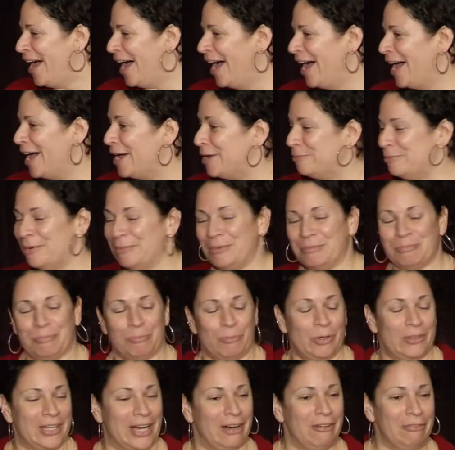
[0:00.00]
um,
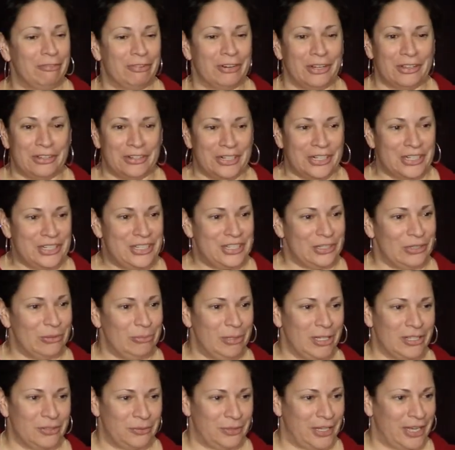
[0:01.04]
without further ado,
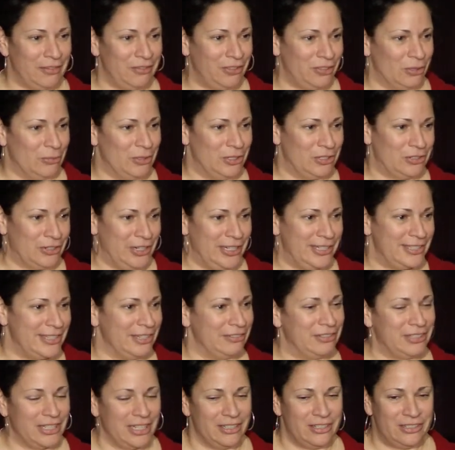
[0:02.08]
because we have so much great
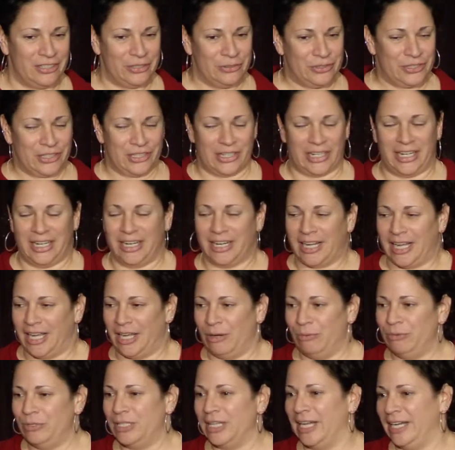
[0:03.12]
stuff to get to tonight, I
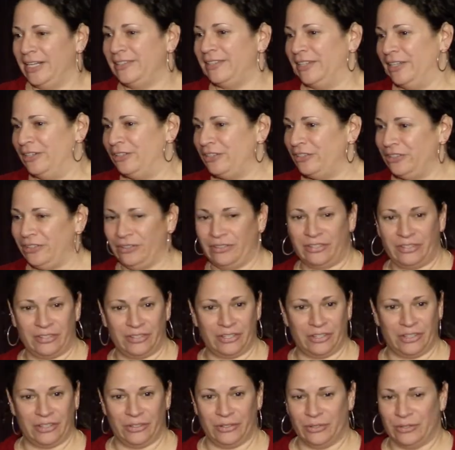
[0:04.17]
would like to introduce
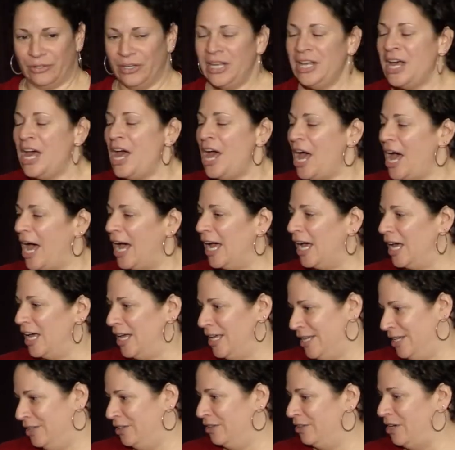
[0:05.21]
to you
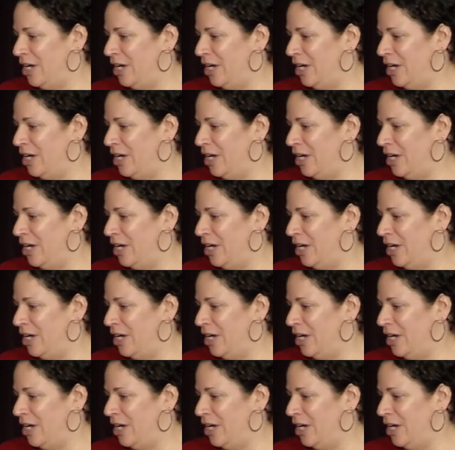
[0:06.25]
uh,